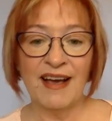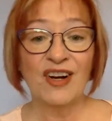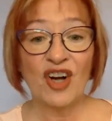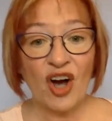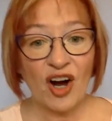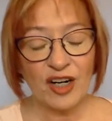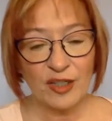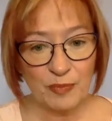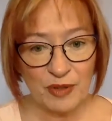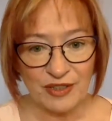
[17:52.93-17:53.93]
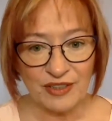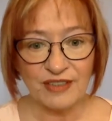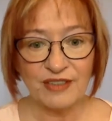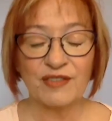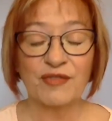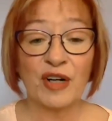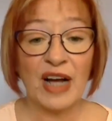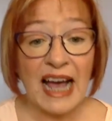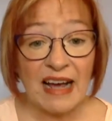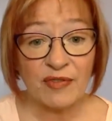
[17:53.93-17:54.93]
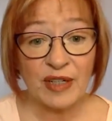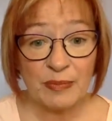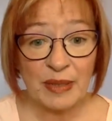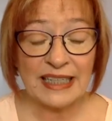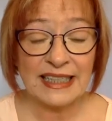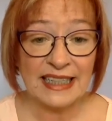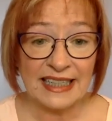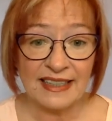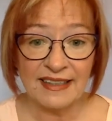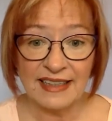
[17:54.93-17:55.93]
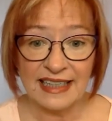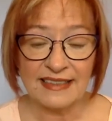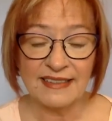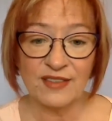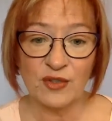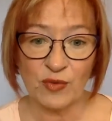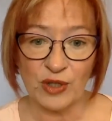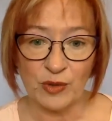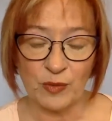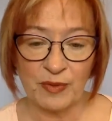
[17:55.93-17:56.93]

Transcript: card pulls for everybody in this group.